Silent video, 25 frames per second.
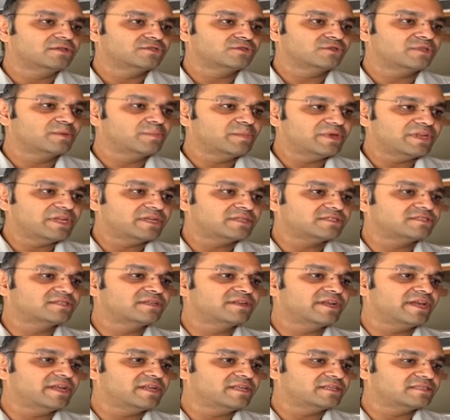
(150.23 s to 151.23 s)
So the minute
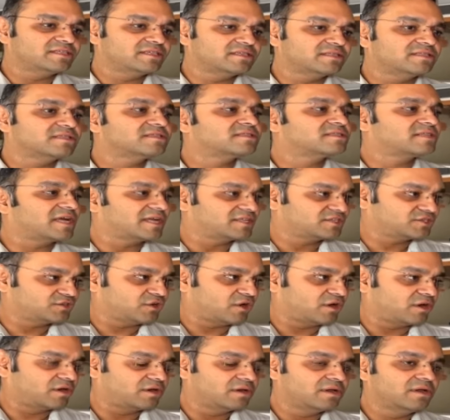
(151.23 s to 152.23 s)
the rainy season
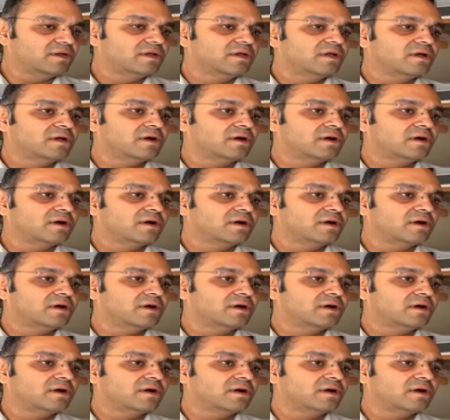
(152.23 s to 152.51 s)
starts on,